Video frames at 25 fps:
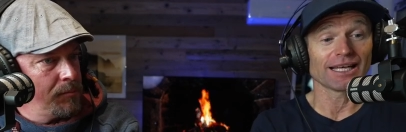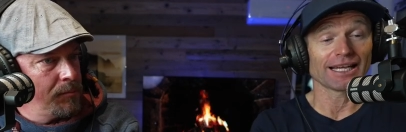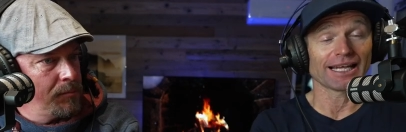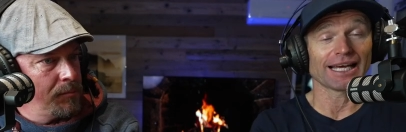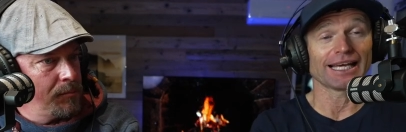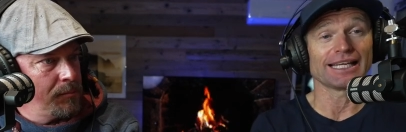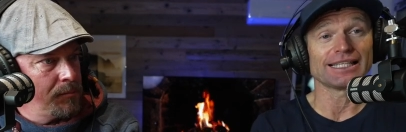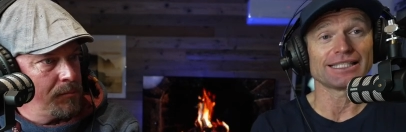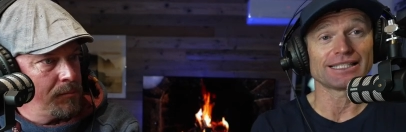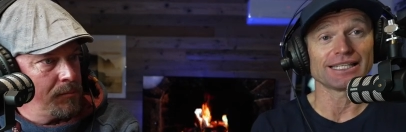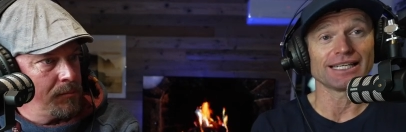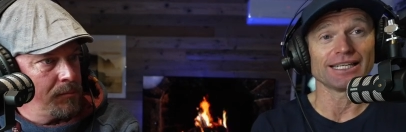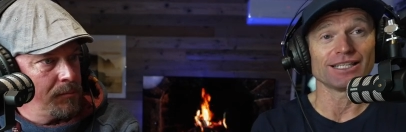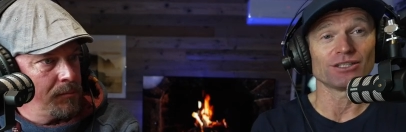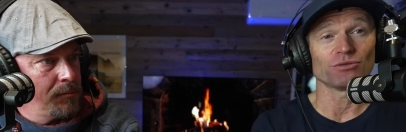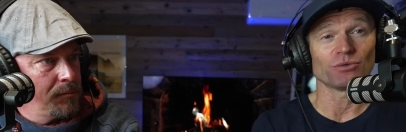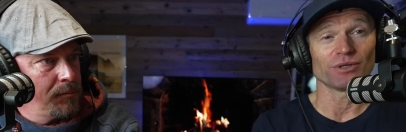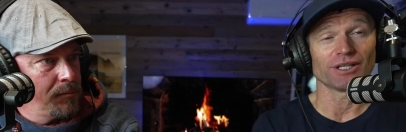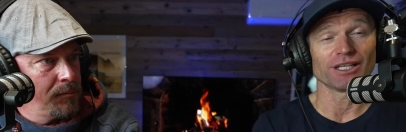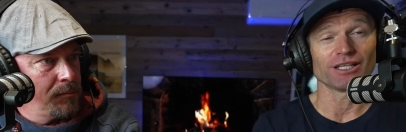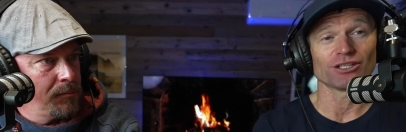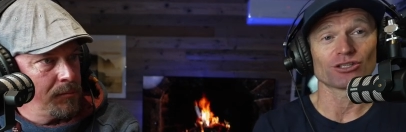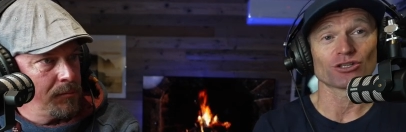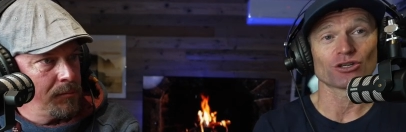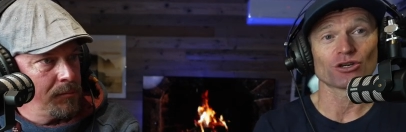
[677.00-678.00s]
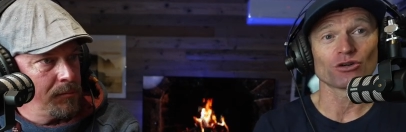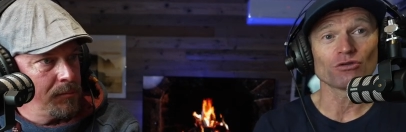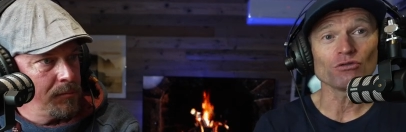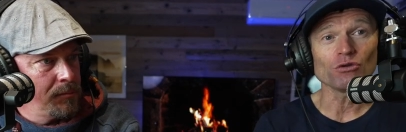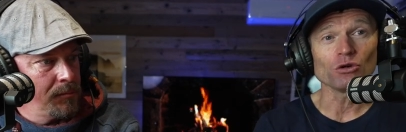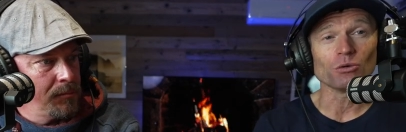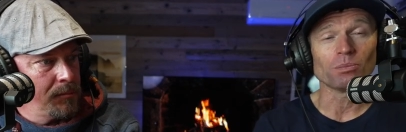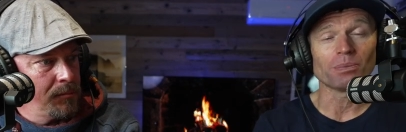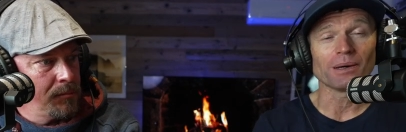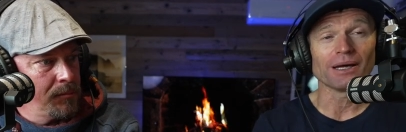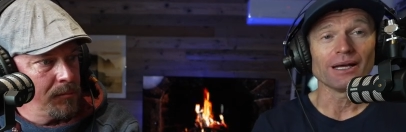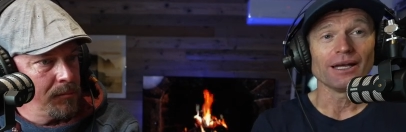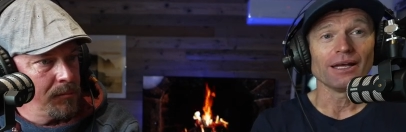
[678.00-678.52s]
Speaker 1: that I did with this
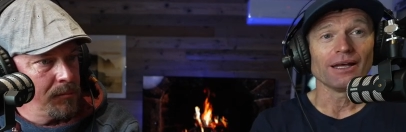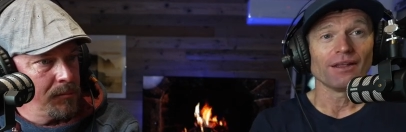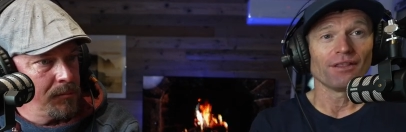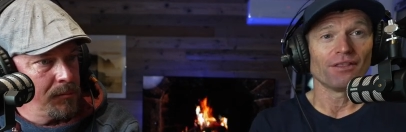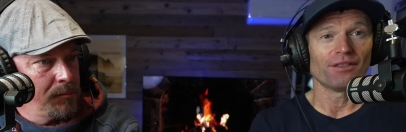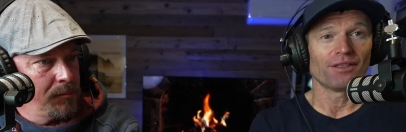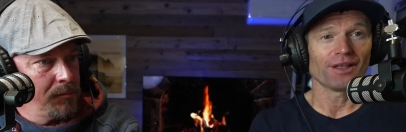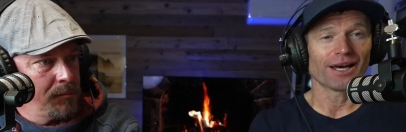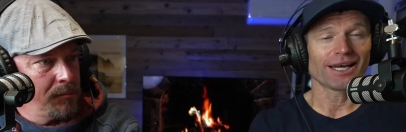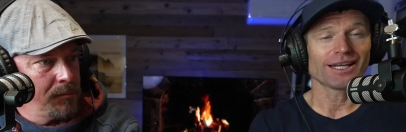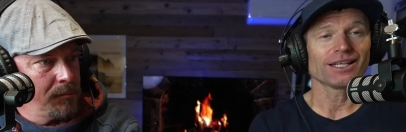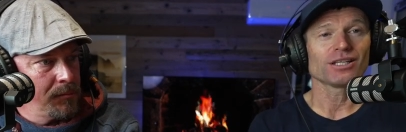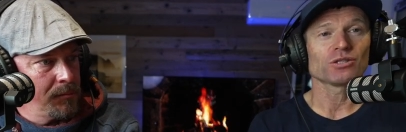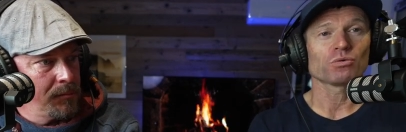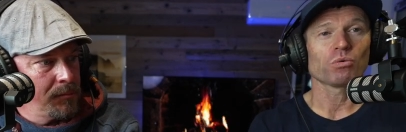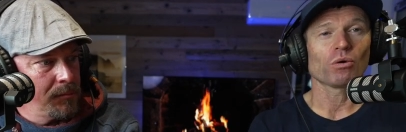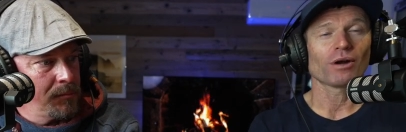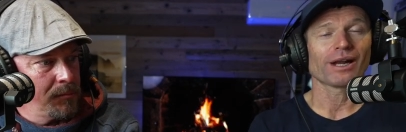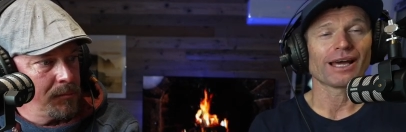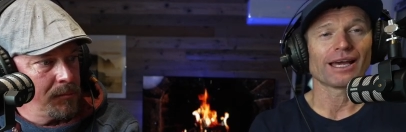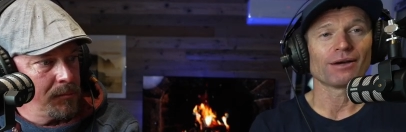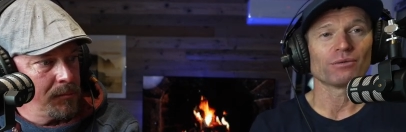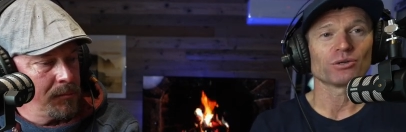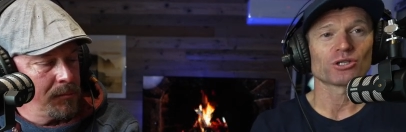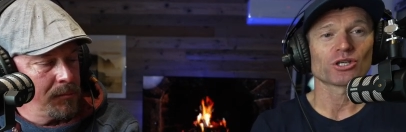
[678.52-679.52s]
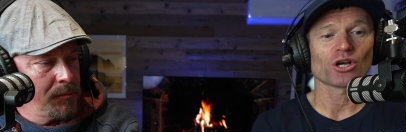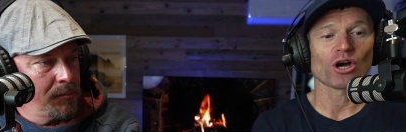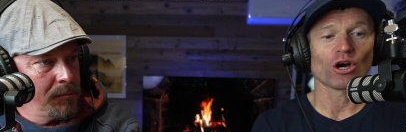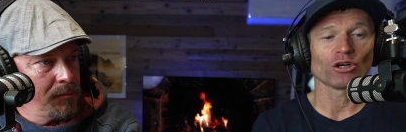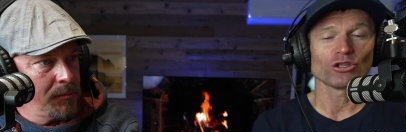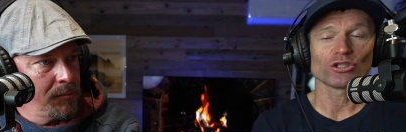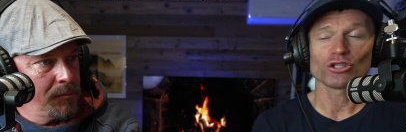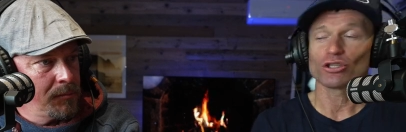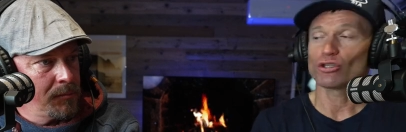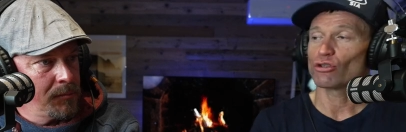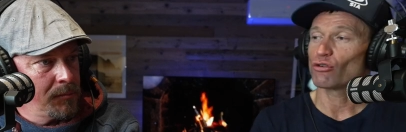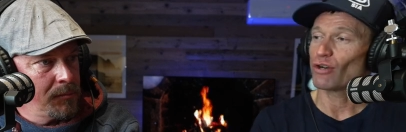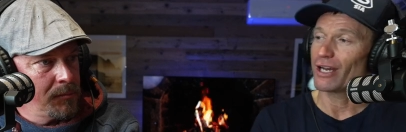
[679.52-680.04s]
group, that is what I was
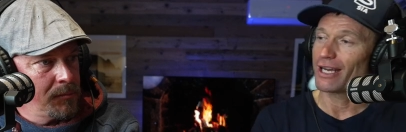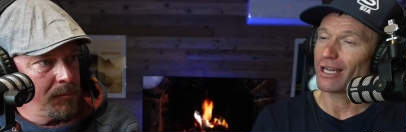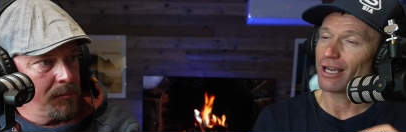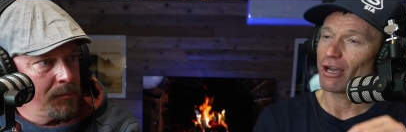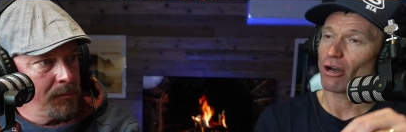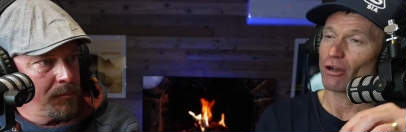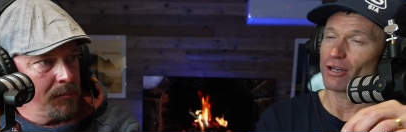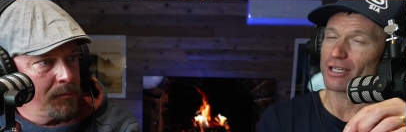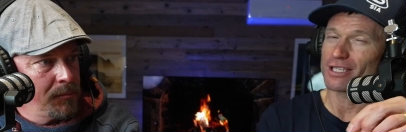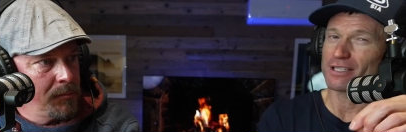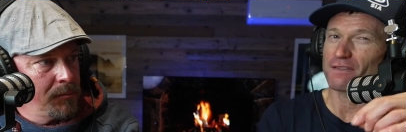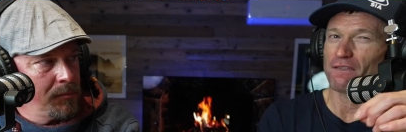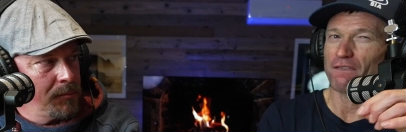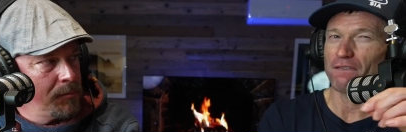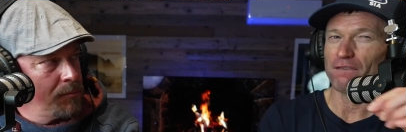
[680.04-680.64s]
concentrating on, is